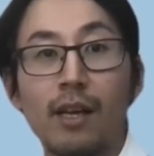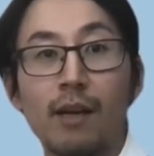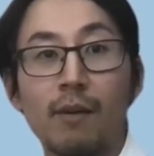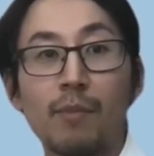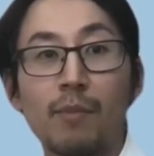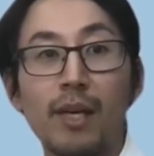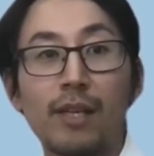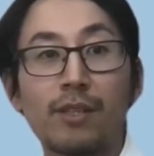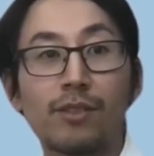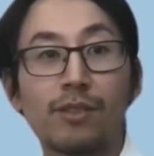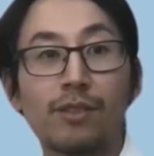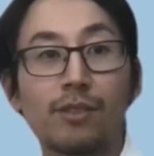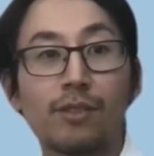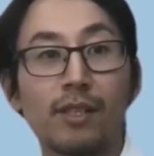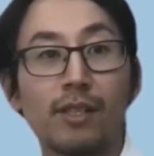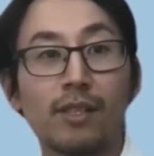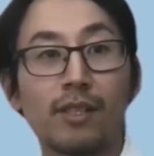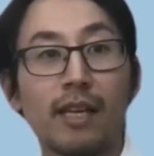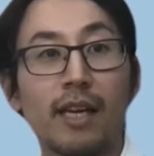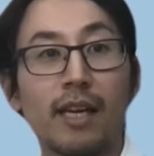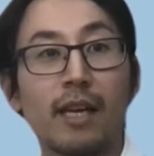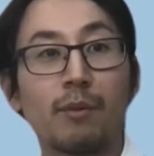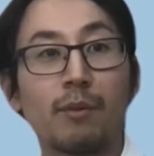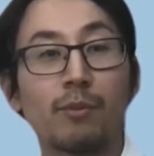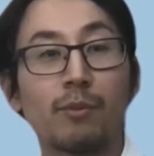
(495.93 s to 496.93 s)
PagerDuty is
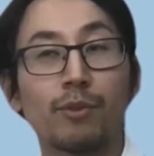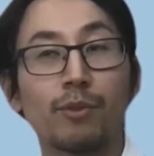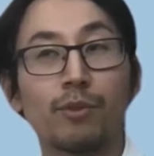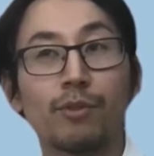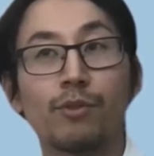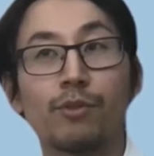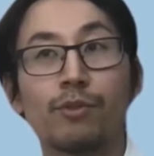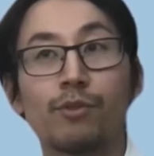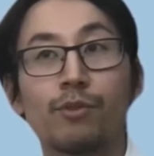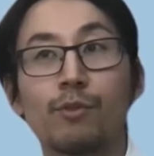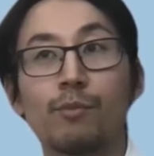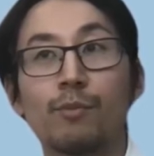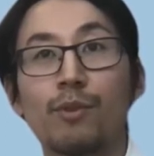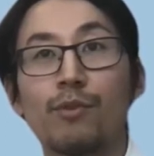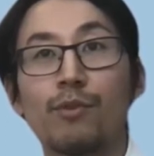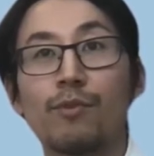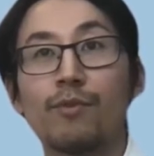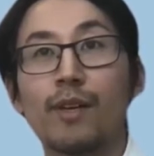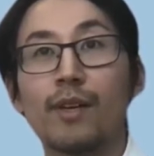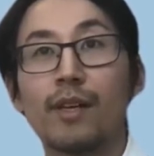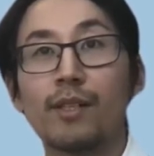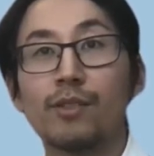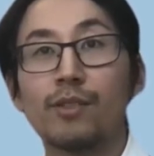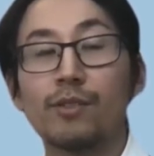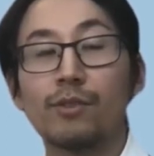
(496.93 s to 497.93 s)
able to
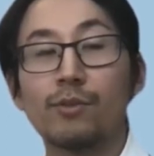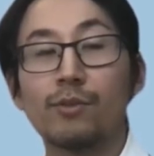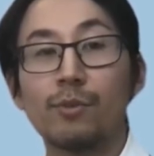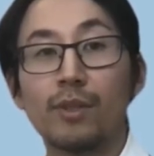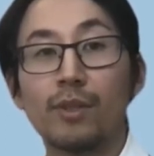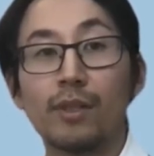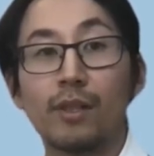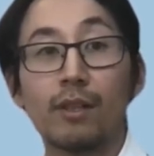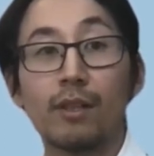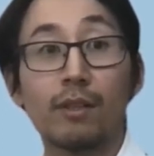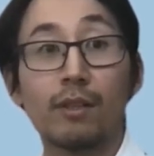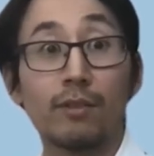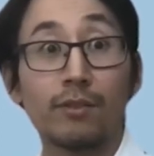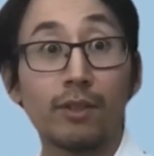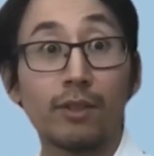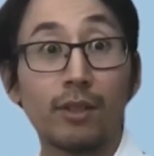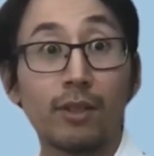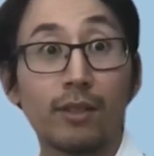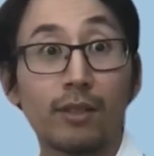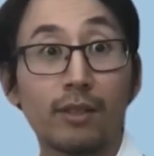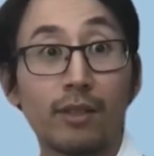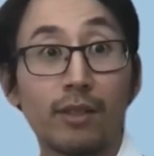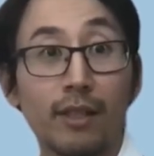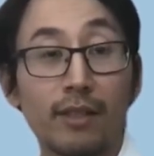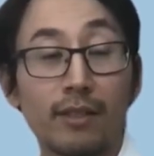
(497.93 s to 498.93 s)
provide you with a lot of
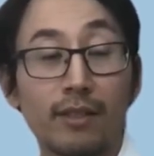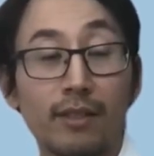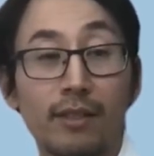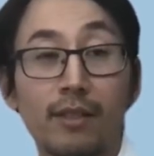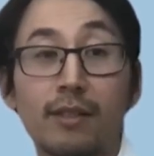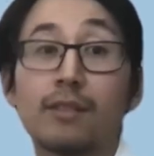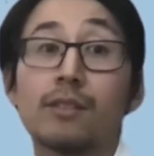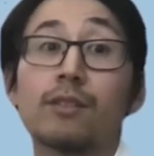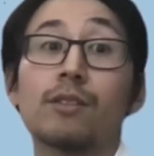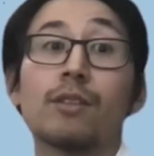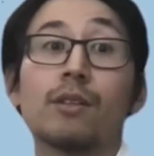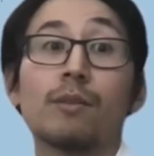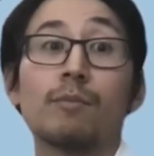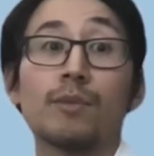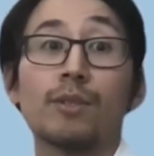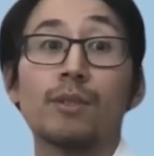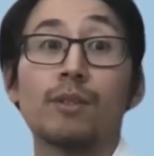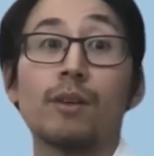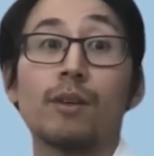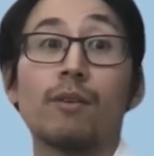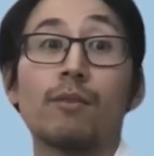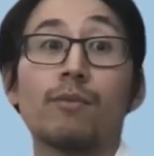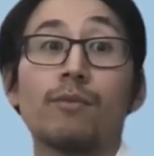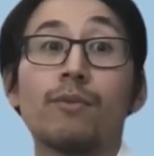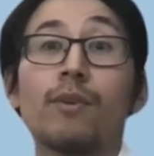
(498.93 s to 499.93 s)
context in terms
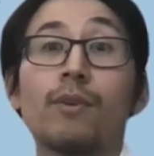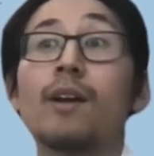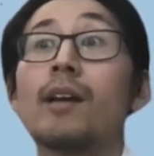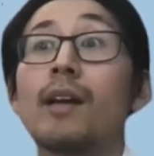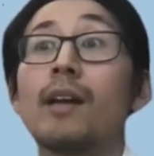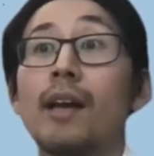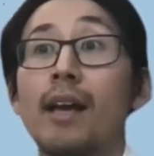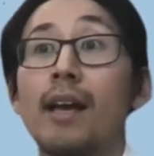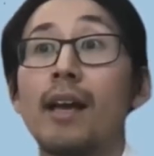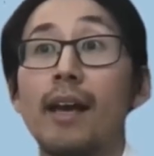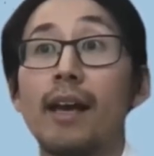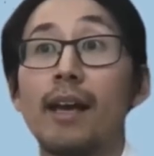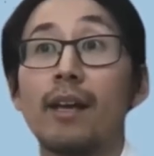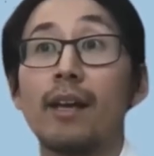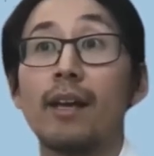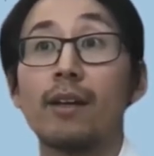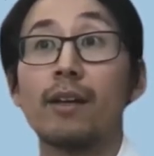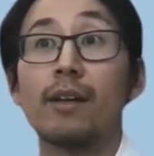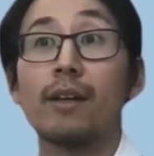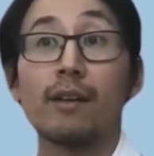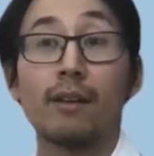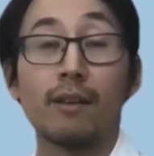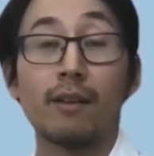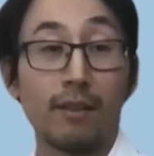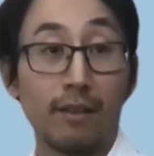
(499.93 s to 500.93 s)
of
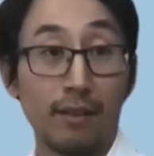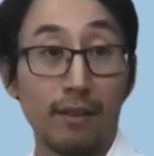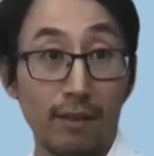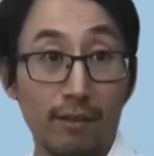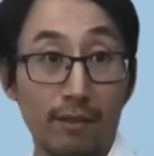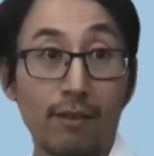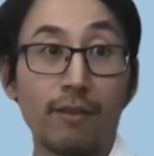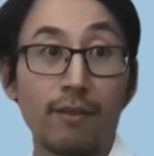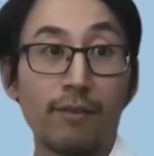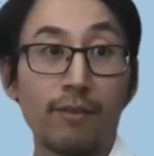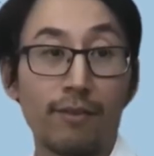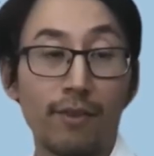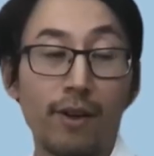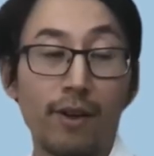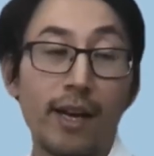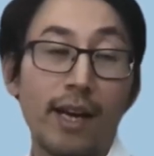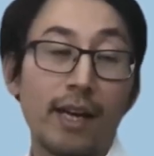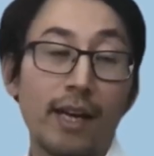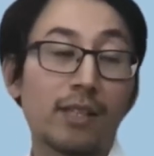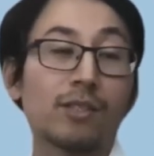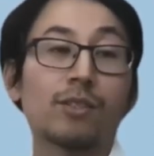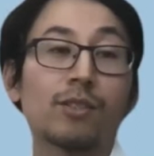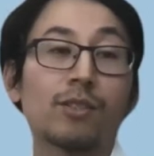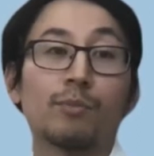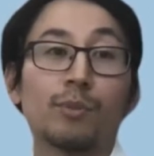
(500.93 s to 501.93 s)
A, if they're
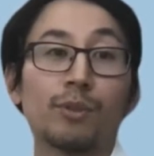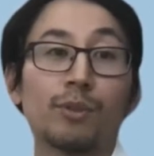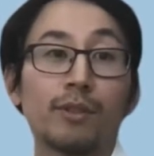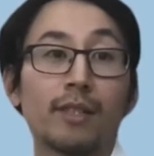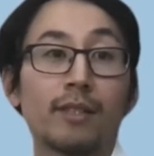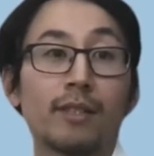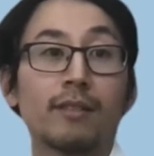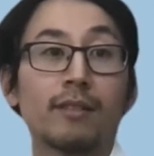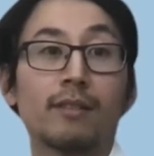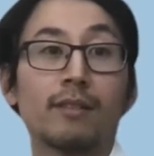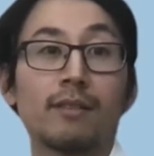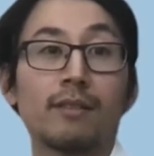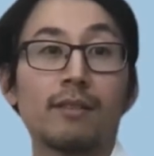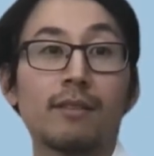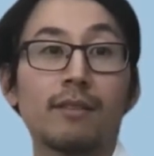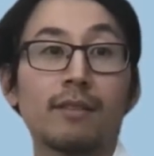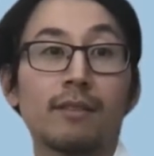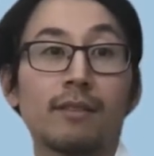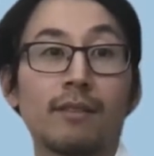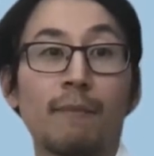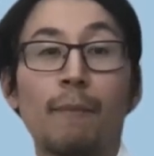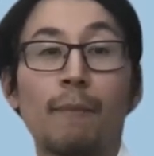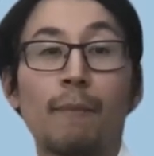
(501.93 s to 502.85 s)
actionable incidents,